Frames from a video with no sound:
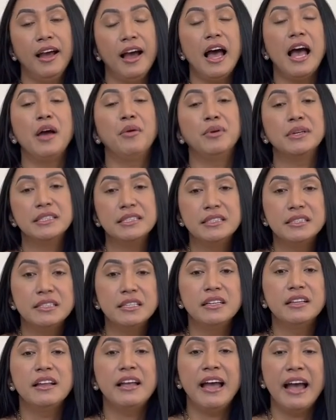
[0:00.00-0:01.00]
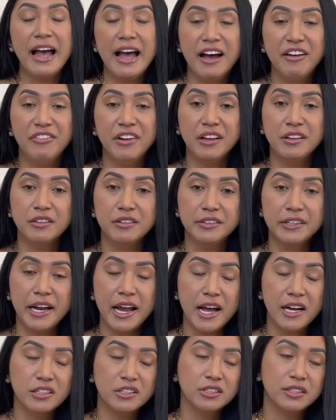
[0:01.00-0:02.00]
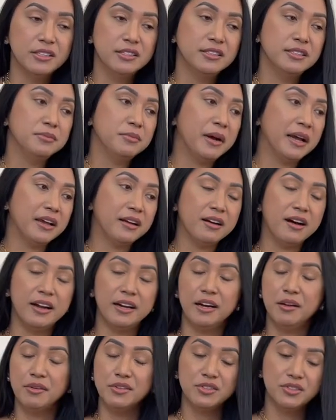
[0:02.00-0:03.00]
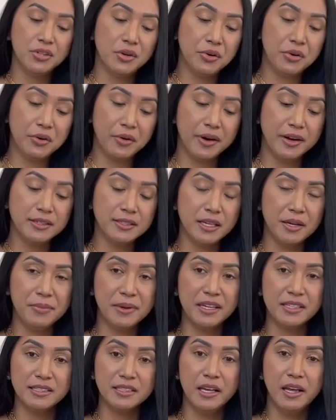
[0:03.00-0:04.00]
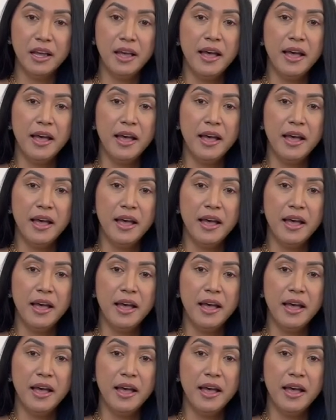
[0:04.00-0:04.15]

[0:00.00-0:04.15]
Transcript: I was still having the reactions. My God, it was so crazy because